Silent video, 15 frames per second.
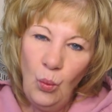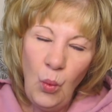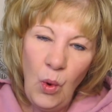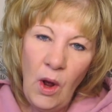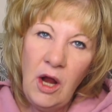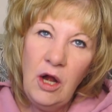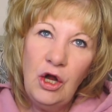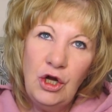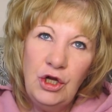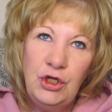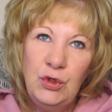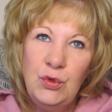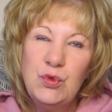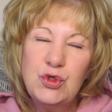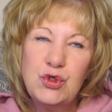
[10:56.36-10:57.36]
what are
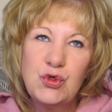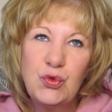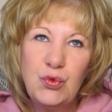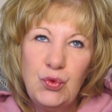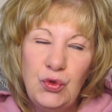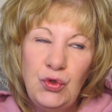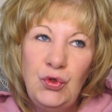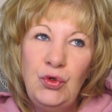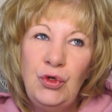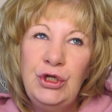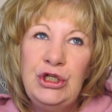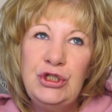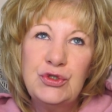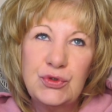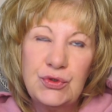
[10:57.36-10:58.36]
you
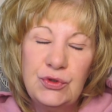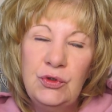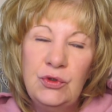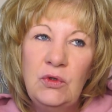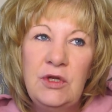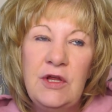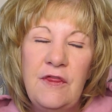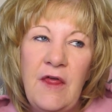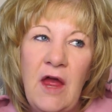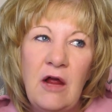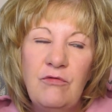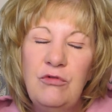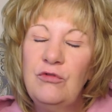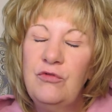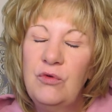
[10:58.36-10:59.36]
truly, truly
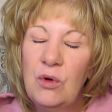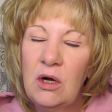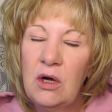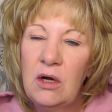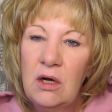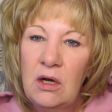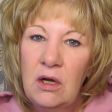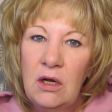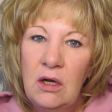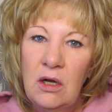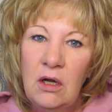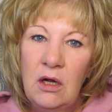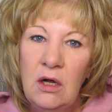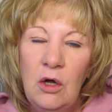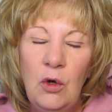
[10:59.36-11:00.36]
thankful for?
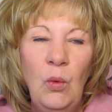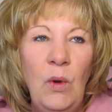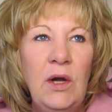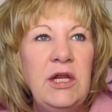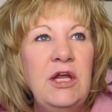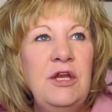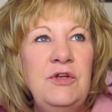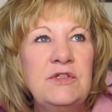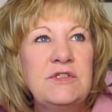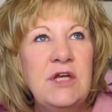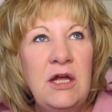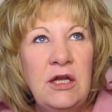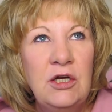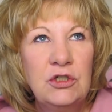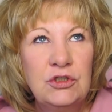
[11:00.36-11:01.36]
What can you
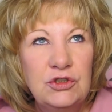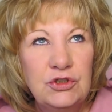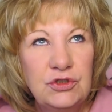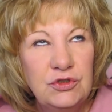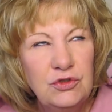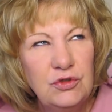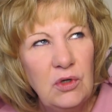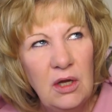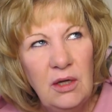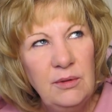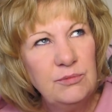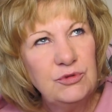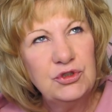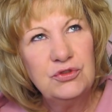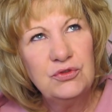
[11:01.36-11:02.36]
say
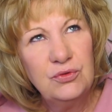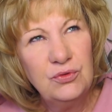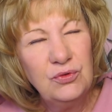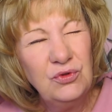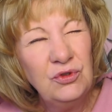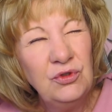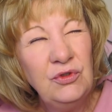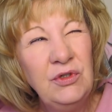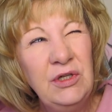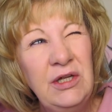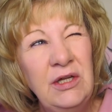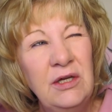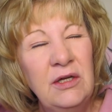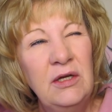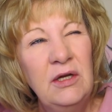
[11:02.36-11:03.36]
I'm
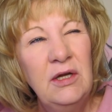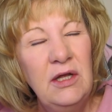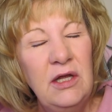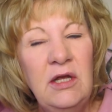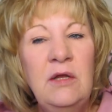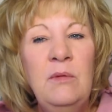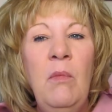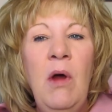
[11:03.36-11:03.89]
truly, in